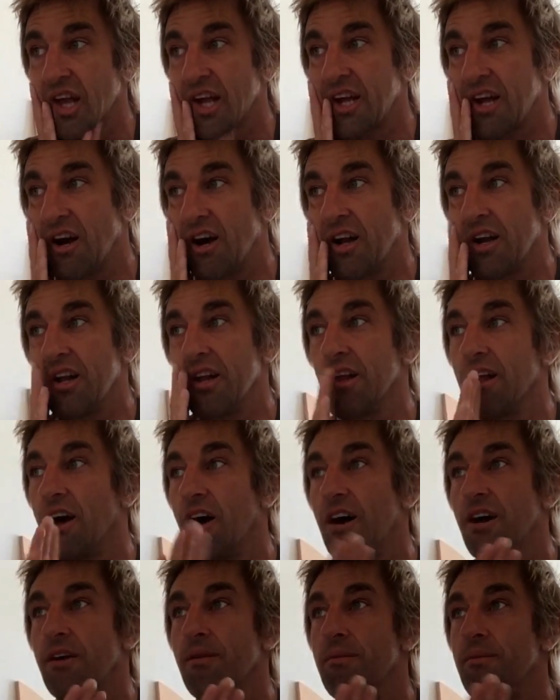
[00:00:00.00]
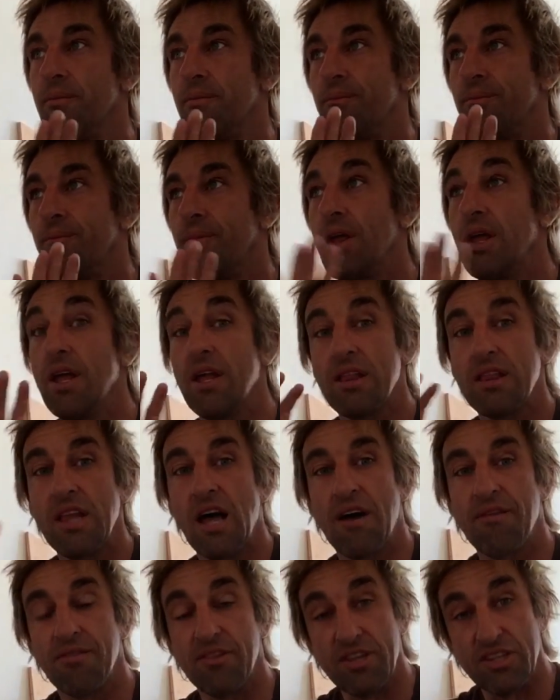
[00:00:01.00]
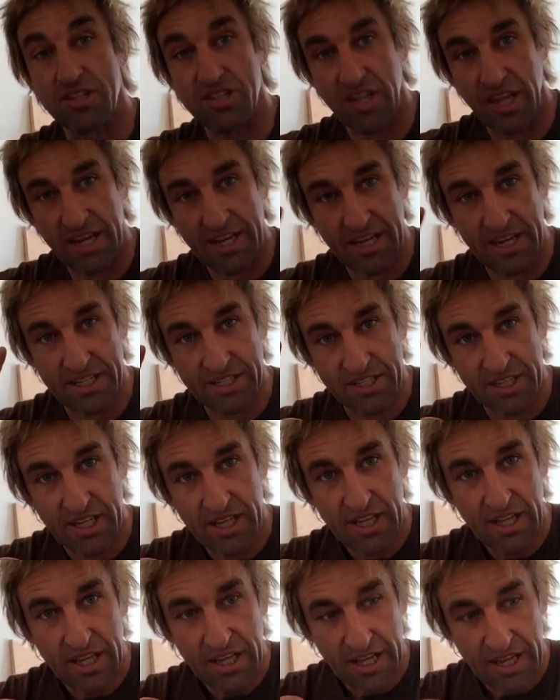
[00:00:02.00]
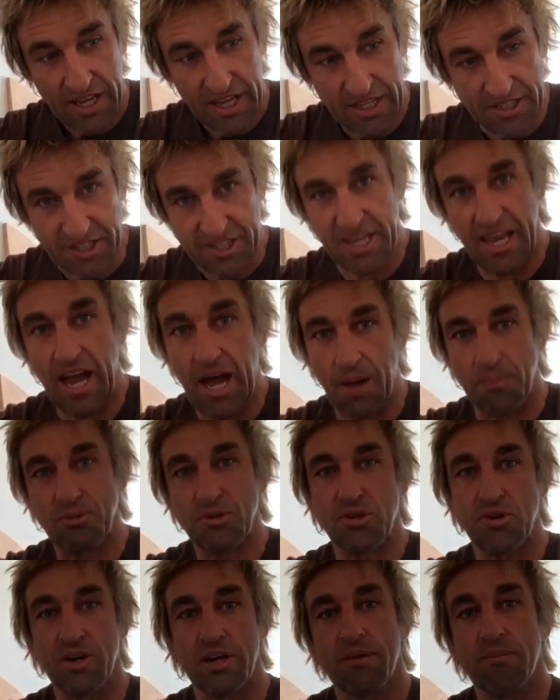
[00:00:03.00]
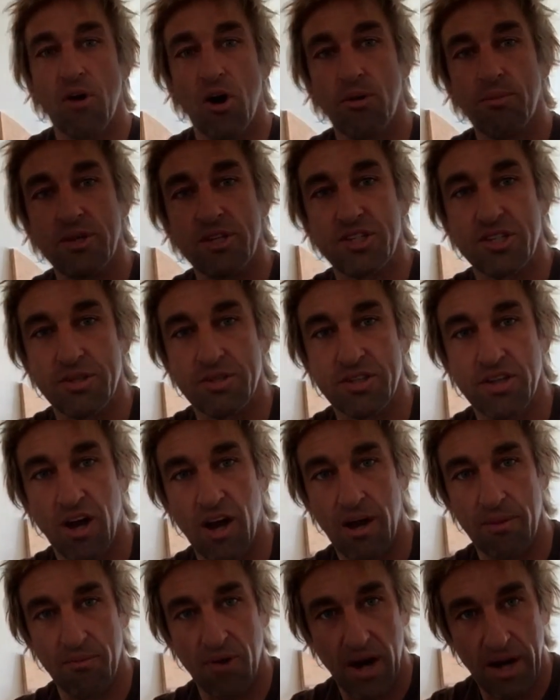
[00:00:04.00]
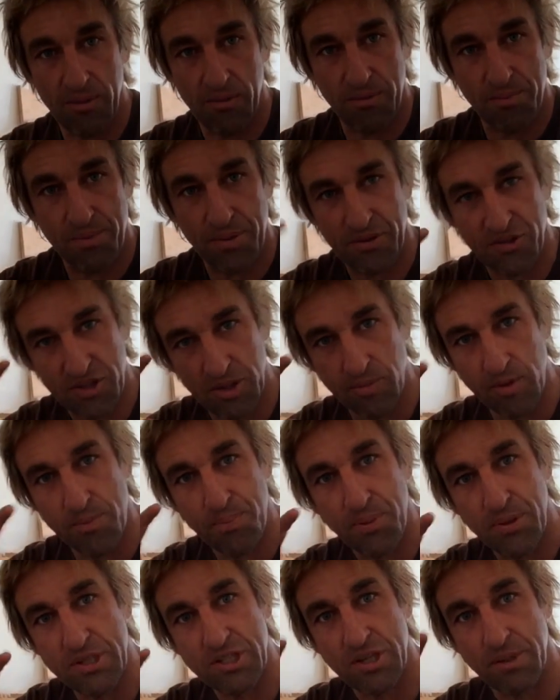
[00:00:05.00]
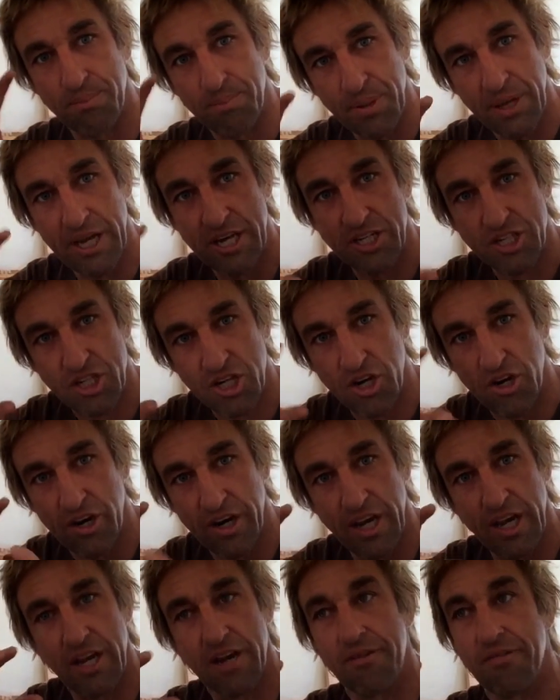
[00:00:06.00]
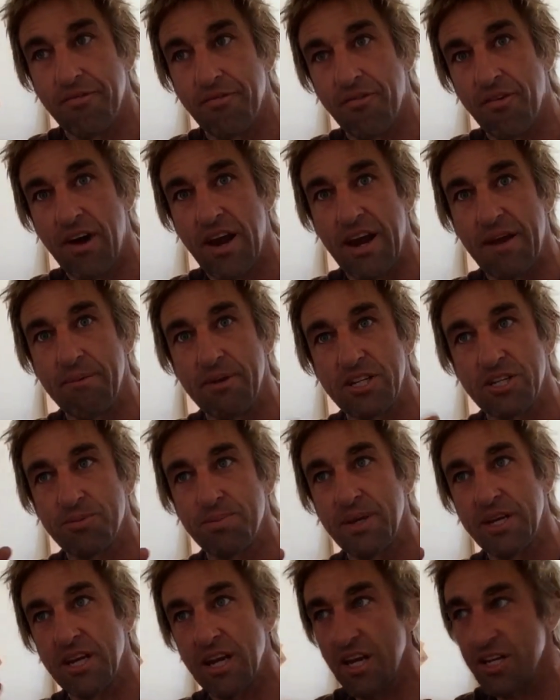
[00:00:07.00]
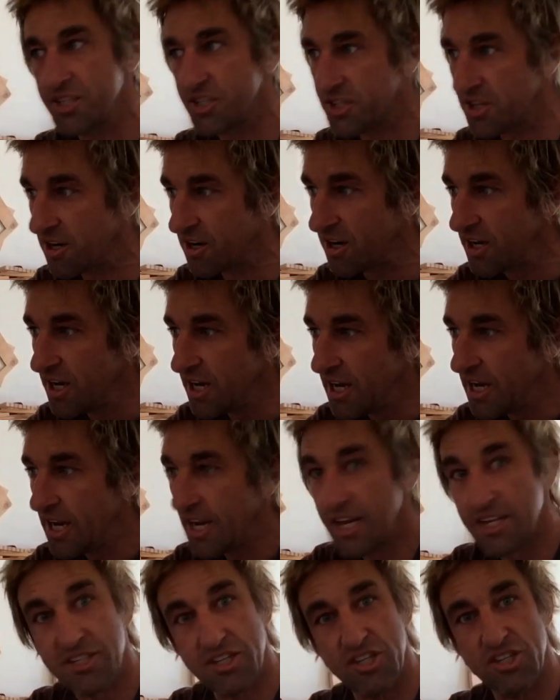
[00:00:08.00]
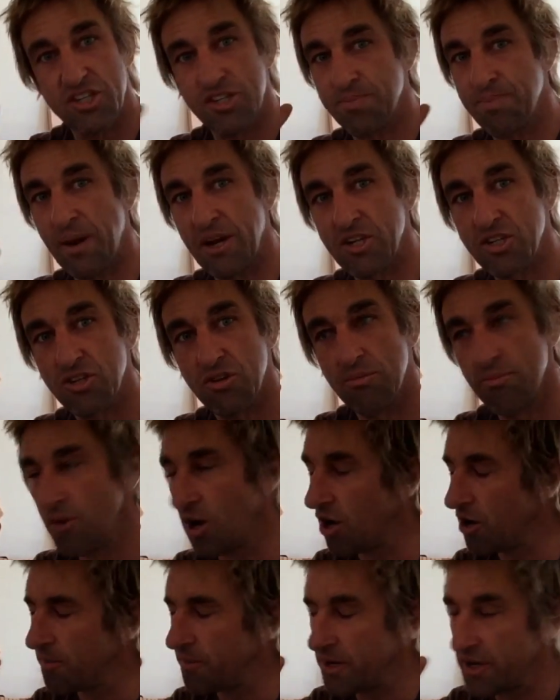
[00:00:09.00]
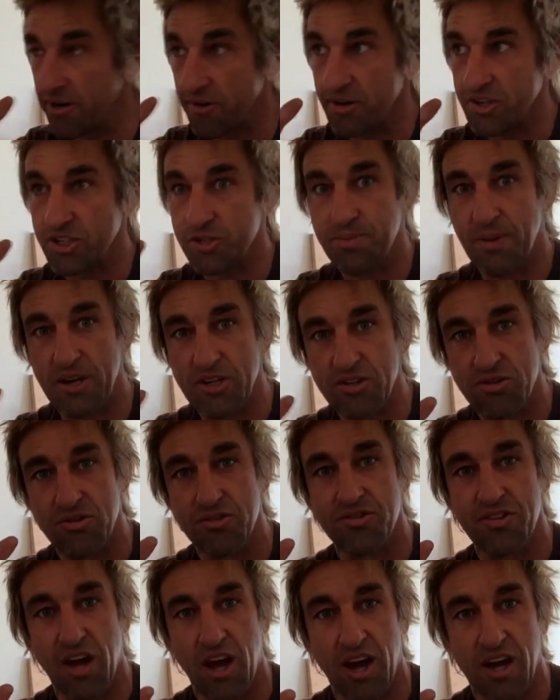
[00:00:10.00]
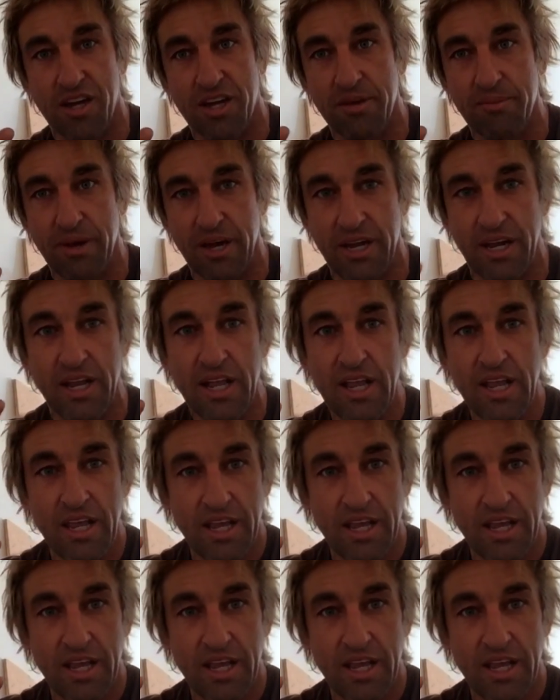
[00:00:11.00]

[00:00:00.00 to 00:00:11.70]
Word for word: Like on a on a level, it's like it's it's capturing moments in time, right? When someone puts a picture in a frame, it's because they're, it's a special moment or a special document.